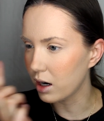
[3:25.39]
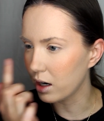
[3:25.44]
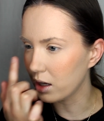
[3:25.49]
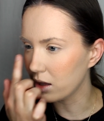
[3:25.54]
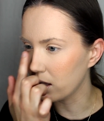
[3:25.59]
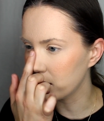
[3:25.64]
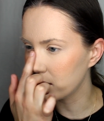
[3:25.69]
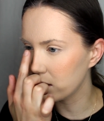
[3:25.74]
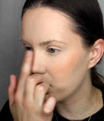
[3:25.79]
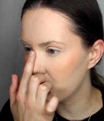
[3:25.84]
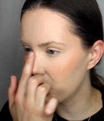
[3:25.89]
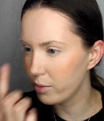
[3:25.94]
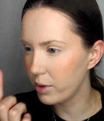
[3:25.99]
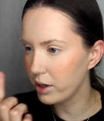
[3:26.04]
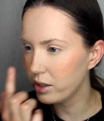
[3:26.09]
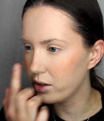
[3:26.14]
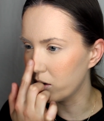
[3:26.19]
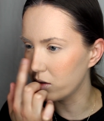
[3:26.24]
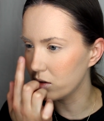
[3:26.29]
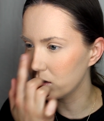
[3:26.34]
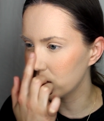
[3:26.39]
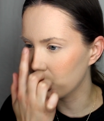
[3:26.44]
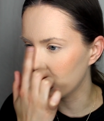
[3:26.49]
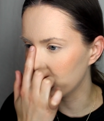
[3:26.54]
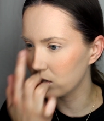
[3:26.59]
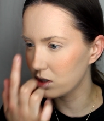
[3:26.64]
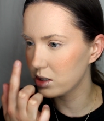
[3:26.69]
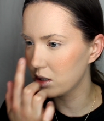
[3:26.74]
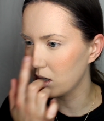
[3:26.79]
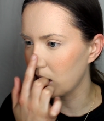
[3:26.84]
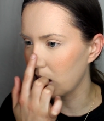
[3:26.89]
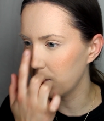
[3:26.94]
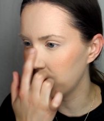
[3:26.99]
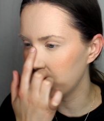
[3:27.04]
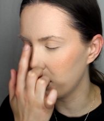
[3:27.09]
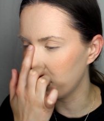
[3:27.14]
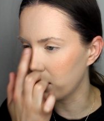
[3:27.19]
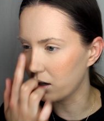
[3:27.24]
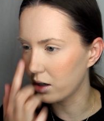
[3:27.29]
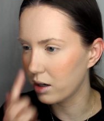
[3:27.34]
I like to go on my nose, so I'll just tap it
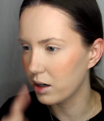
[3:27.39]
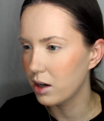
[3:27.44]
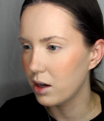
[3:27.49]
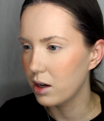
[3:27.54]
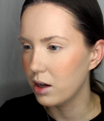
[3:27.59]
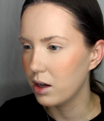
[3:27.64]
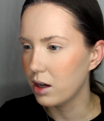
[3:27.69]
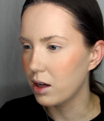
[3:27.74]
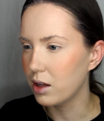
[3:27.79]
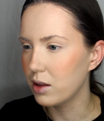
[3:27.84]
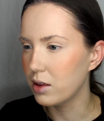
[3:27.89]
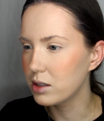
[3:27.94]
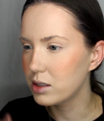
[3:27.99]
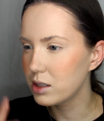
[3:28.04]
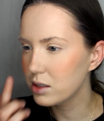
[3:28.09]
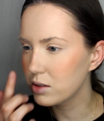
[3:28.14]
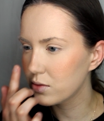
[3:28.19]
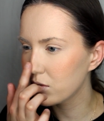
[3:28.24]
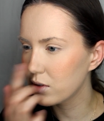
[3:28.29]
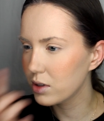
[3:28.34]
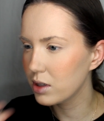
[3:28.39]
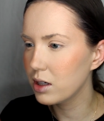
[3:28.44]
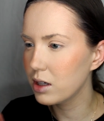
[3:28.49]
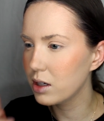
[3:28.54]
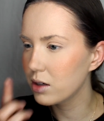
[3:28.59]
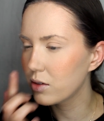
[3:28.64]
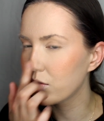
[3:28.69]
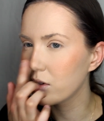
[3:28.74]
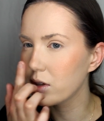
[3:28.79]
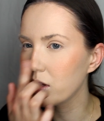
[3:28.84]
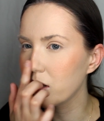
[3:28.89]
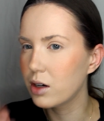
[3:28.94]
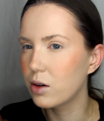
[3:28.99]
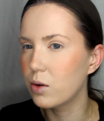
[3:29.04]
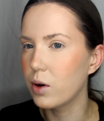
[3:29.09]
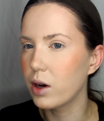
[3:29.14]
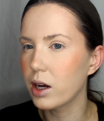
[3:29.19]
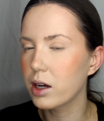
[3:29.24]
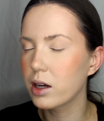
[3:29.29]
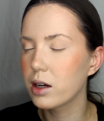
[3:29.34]
here. And this is really, really
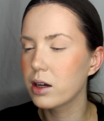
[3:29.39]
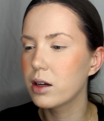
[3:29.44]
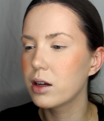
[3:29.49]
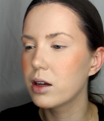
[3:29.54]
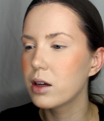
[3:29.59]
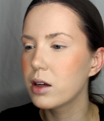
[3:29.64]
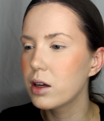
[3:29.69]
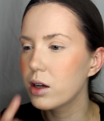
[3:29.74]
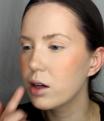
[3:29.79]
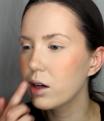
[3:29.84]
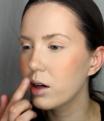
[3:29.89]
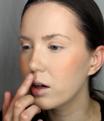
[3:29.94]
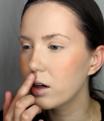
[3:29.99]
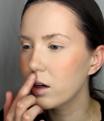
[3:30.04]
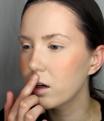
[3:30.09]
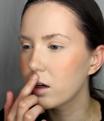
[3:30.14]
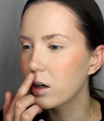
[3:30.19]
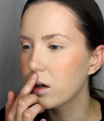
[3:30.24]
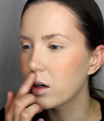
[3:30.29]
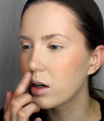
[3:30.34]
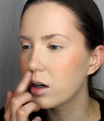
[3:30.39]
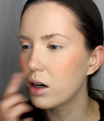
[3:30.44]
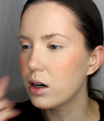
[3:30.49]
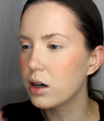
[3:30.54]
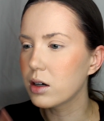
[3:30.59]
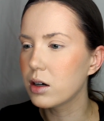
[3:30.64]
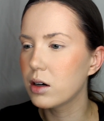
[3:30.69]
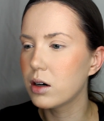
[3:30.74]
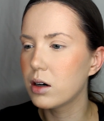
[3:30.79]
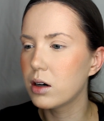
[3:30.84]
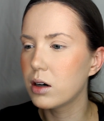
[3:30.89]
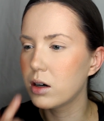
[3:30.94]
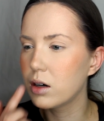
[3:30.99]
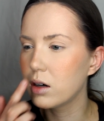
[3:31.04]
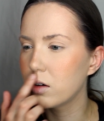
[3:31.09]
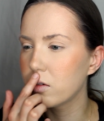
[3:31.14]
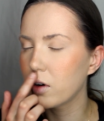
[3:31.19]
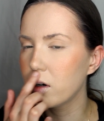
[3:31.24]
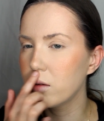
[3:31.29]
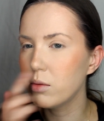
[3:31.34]
quick. Here, I'll
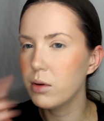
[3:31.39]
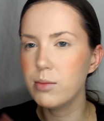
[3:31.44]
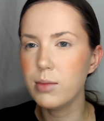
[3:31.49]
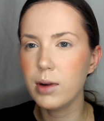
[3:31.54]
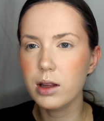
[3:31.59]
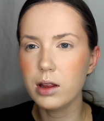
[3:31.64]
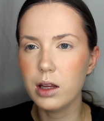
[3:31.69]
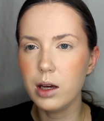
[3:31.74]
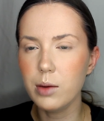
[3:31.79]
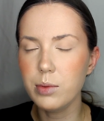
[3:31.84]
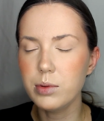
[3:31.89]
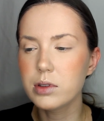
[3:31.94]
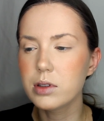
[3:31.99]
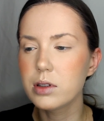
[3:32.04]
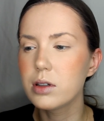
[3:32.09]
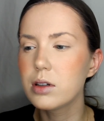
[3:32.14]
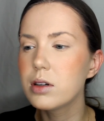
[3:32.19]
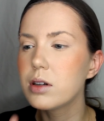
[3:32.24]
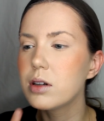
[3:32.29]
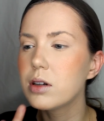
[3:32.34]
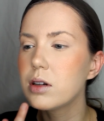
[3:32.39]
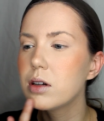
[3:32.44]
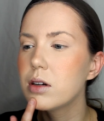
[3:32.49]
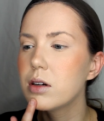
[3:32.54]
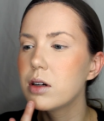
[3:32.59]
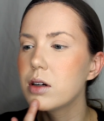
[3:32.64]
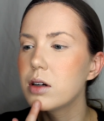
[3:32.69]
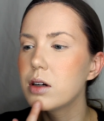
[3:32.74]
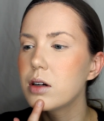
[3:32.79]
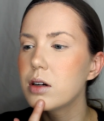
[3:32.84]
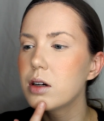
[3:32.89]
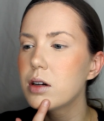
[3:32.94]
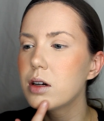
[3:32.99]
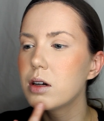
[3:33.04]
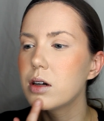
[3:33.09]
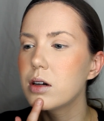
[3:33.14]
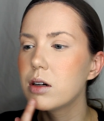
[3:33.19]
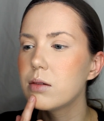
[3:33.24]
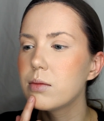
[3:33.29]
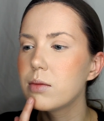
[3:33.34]
go right above my lips,
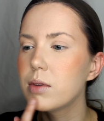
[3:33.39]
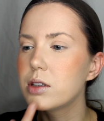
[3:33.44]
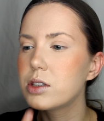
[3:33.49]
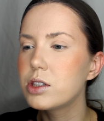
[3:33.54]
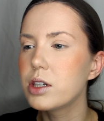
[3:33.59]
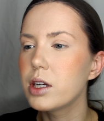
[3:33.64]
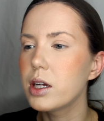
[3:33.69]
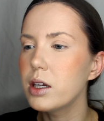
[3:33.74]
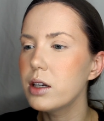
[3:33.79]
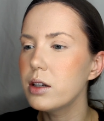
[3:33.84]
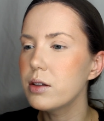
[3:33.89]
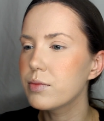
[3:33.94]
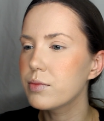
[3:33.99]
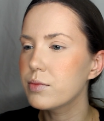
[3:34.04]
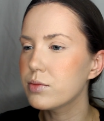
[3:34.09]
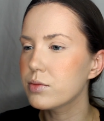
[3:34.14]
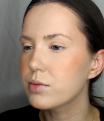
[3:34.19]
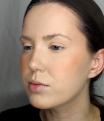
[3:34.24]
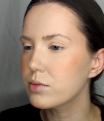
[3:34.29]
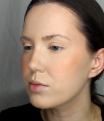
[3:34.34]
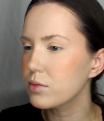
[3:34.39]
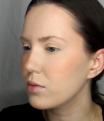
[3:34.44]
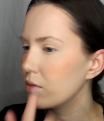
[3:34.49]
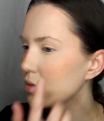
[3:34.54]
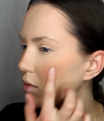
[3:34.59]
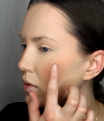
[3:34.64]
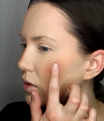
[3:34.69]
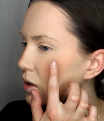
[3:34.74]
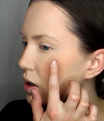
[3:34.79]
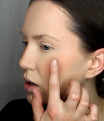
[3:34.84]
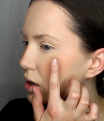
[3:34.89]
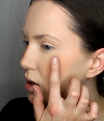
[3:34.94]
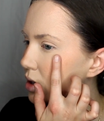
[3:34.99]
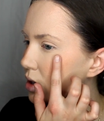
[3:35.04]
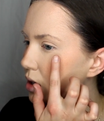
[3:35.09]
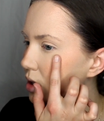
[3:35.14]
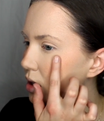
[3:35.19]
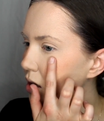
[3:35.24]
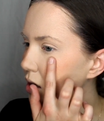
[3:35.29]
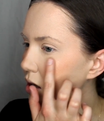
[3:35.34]
my chin,
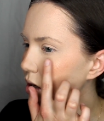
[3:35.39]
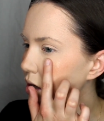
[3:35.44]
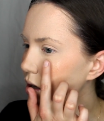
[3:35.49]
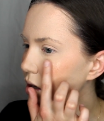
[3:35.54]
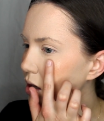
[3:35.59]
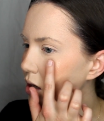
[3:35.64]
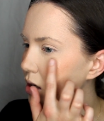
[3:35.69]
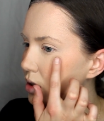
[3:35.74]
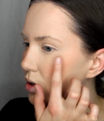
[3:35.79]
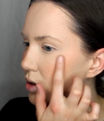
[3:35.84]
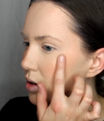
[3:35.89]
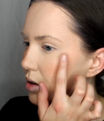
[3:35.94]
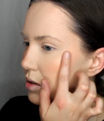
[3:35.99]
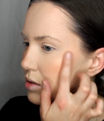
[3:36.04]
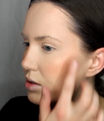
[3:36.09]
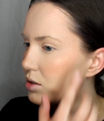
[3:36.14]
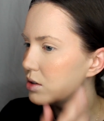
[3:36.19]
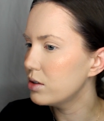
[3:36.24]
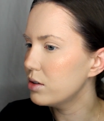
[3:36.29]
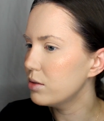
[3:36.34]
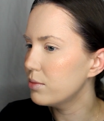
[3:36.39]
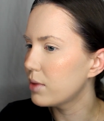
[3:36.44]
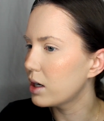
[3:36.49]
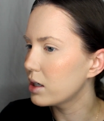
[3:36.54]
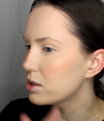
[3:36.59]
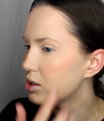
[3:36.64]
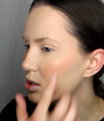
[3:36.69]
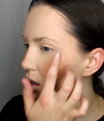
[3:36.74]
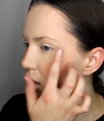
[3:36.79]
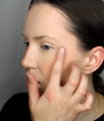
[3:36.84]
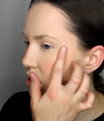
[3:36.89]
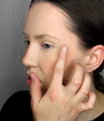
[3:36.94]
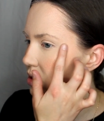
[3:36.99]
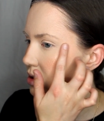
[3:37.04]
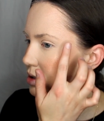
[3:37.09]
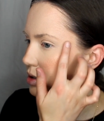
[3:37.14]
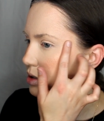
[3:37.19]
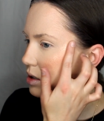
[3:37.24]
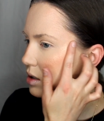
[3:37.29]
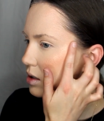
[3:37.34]
and onto my
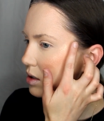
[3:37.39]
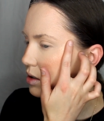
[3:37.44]
cheeks.